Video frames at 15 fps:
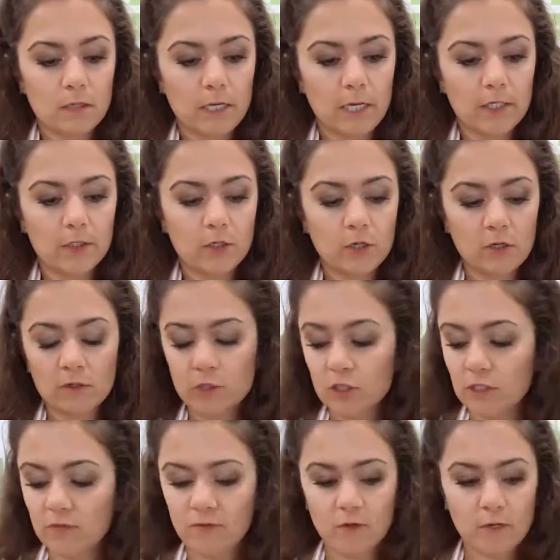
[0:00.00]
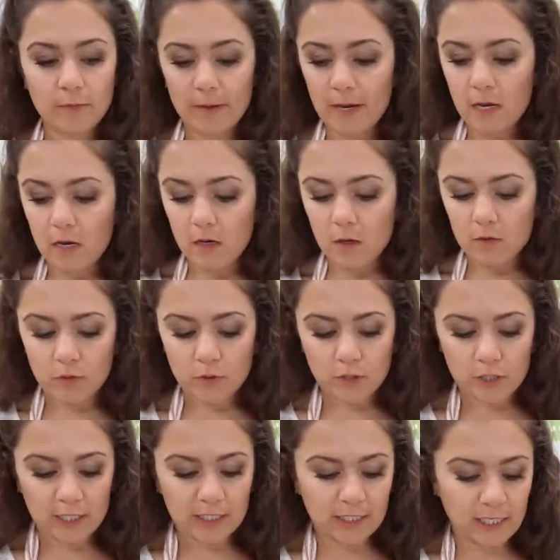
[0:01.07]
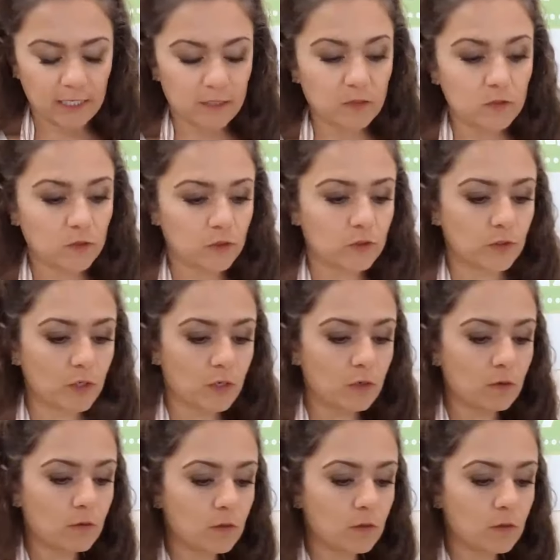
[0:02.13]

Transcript: and cook just for about 30 seconds or so,